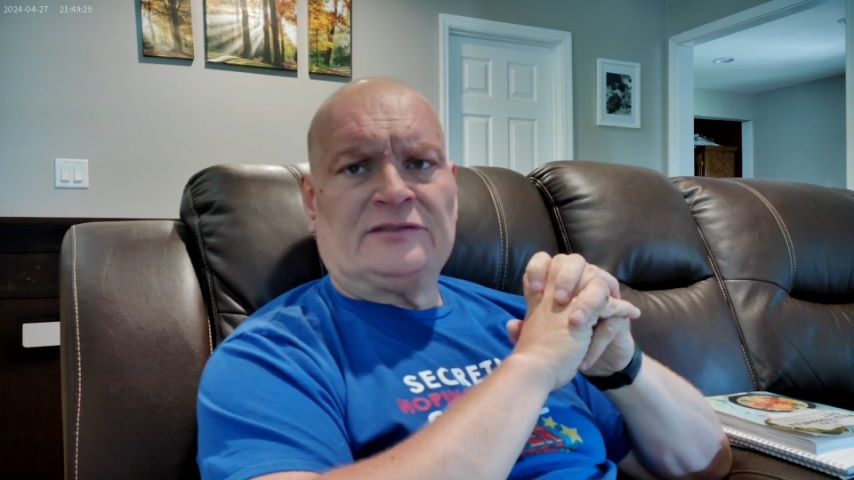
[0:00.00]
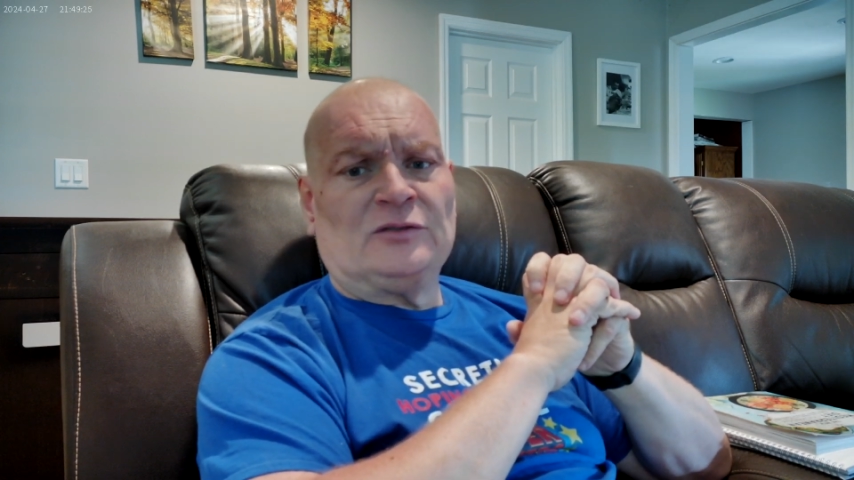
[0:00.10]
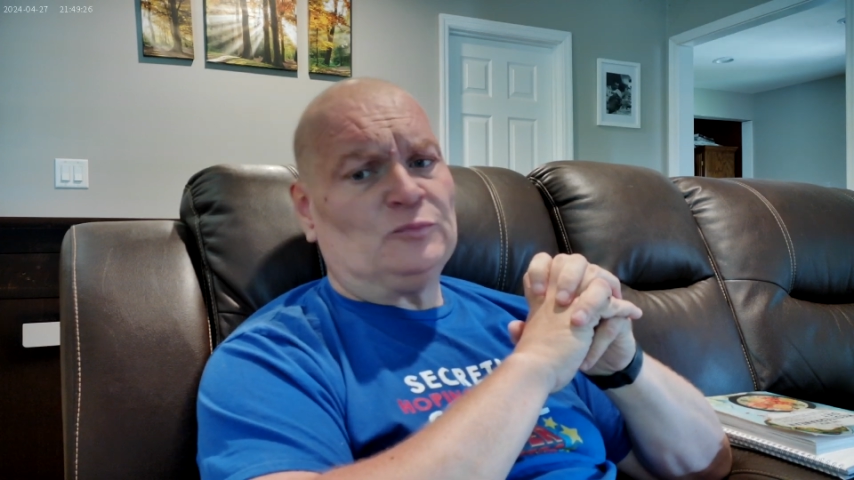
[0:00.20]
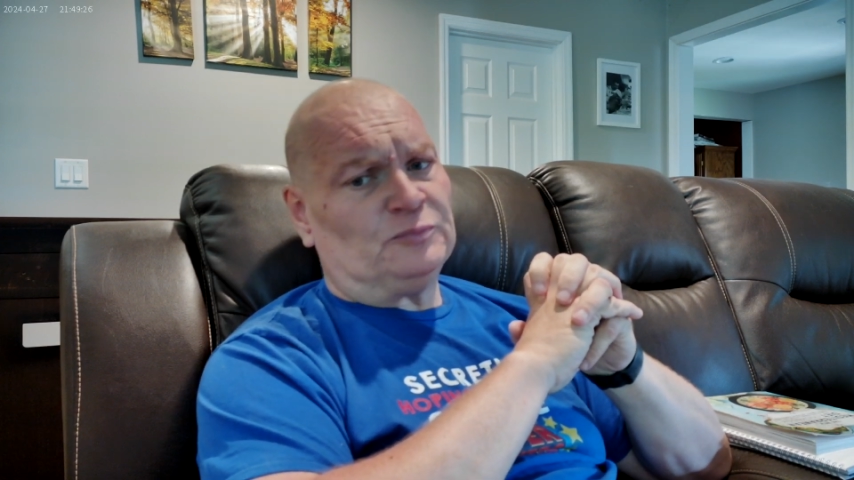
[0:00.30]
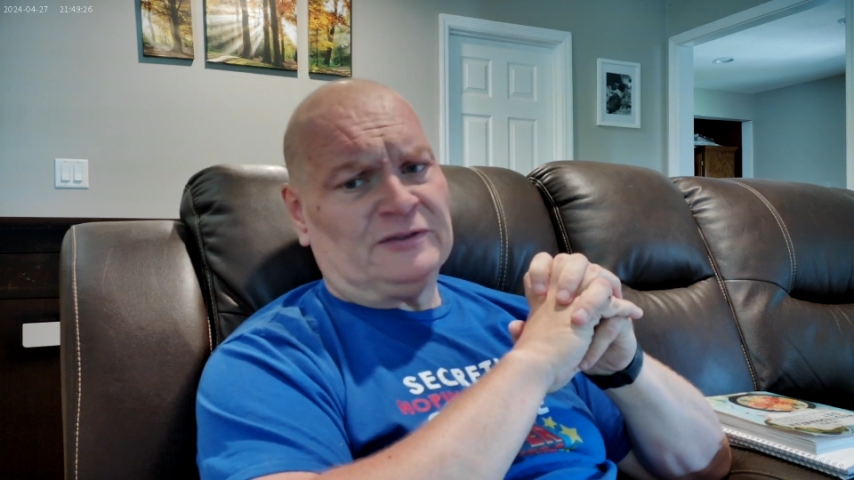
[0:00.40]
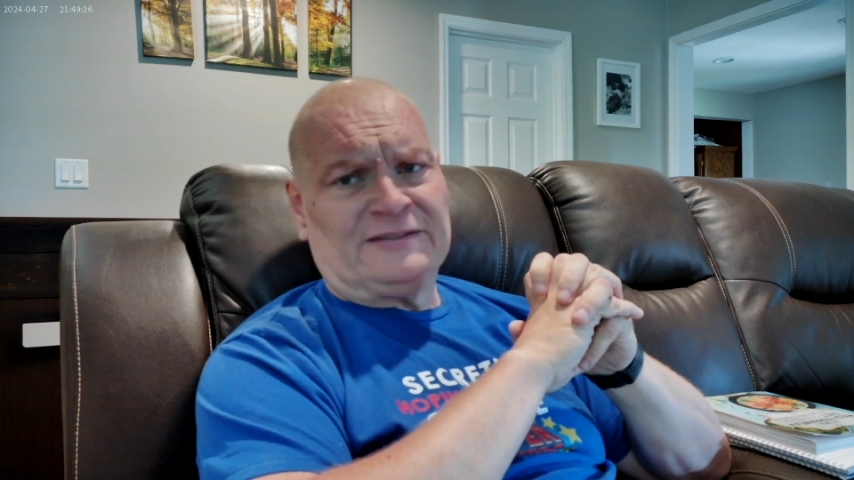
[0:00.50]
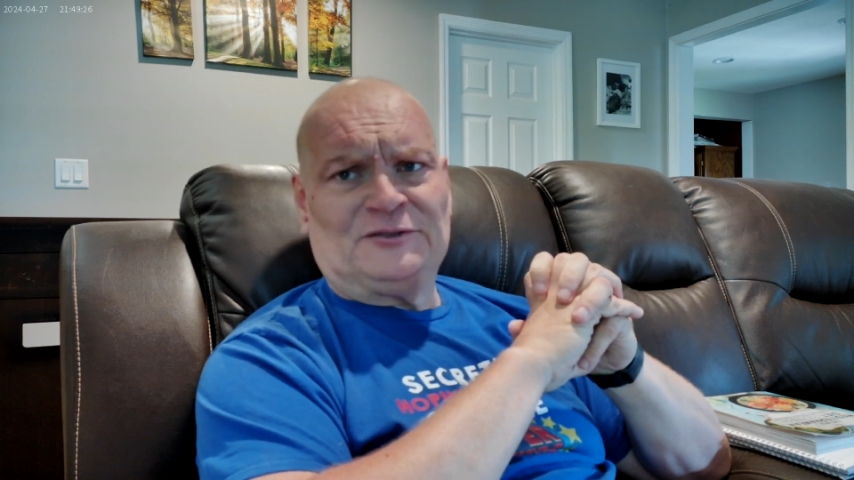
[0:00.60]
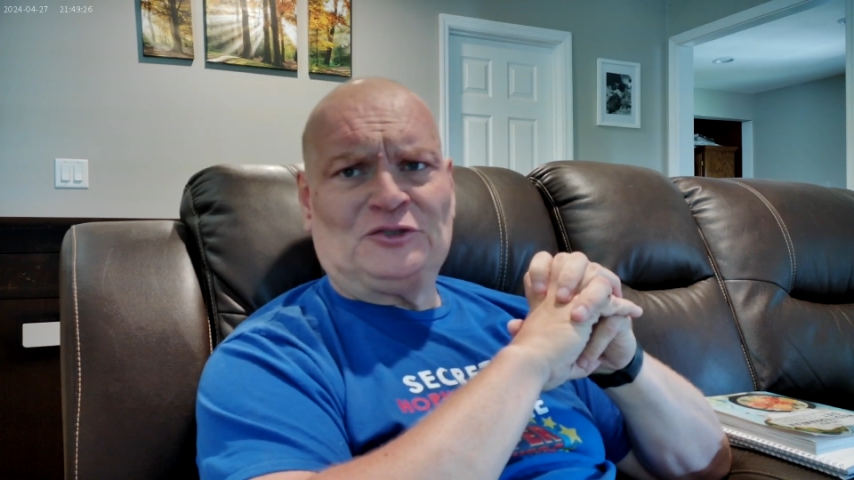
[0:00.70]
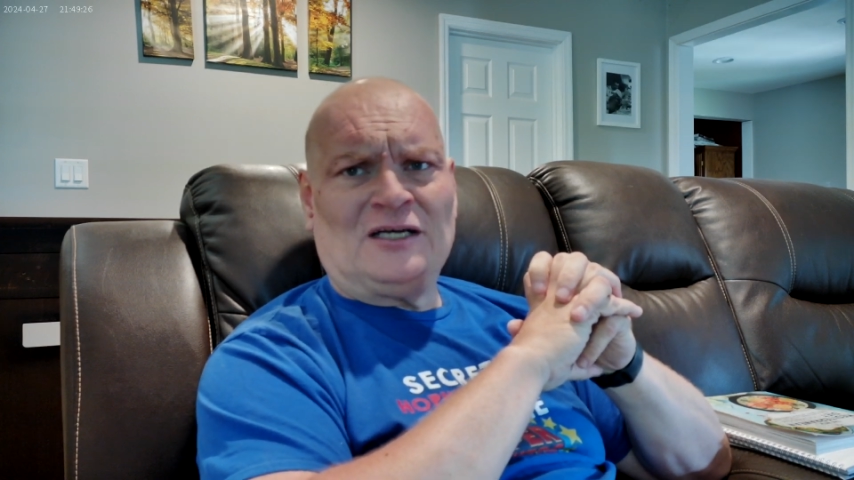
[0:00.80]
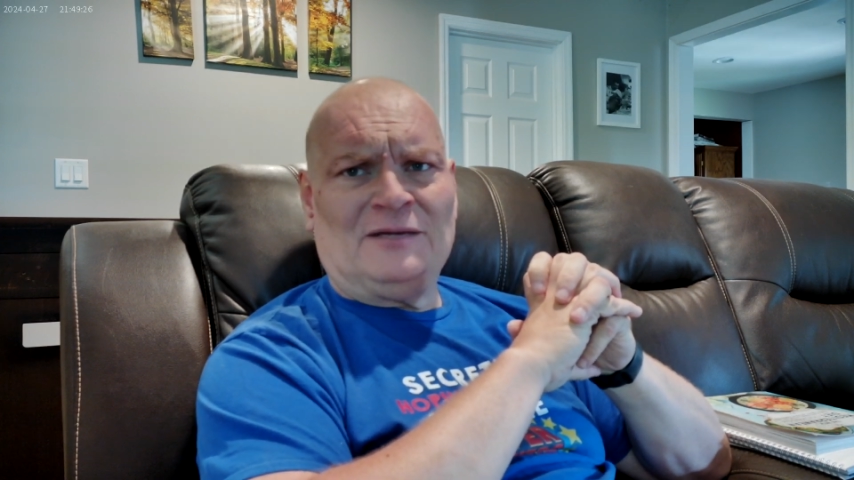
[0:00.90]
so there's
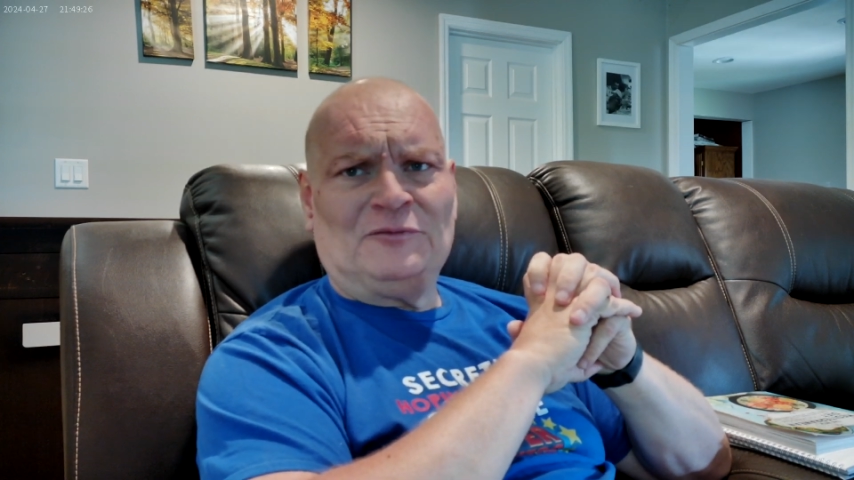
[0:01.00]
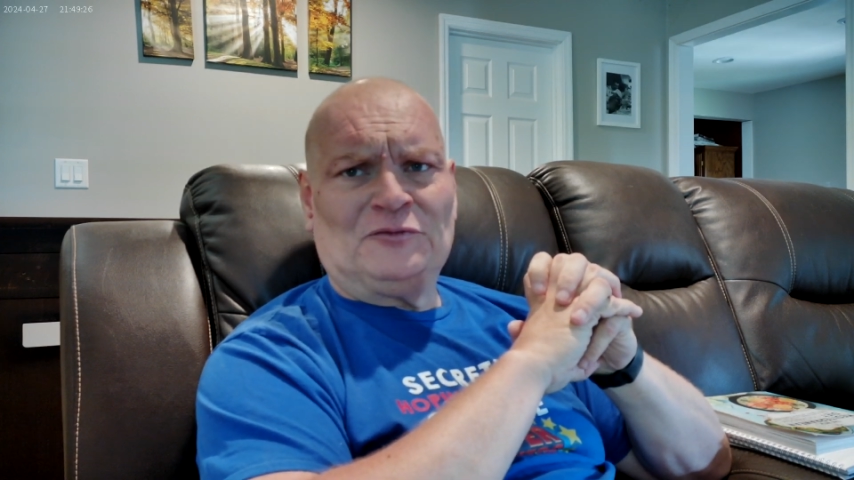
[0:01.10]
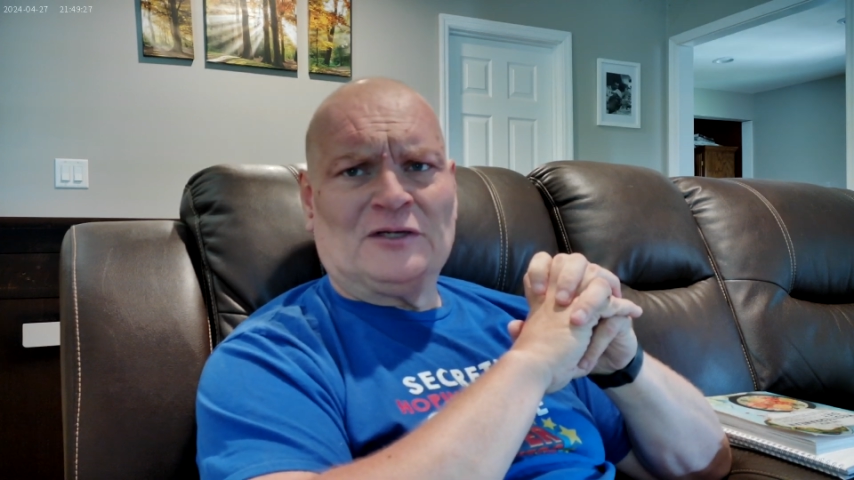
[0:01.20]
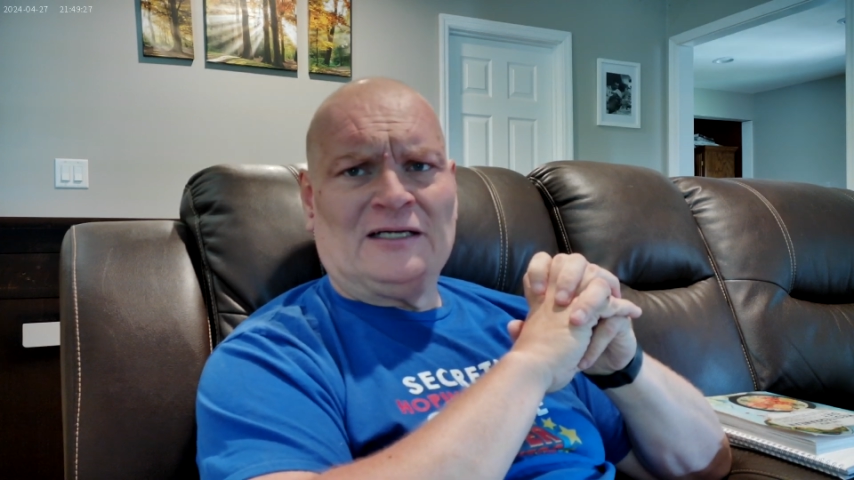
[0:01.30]
still time if you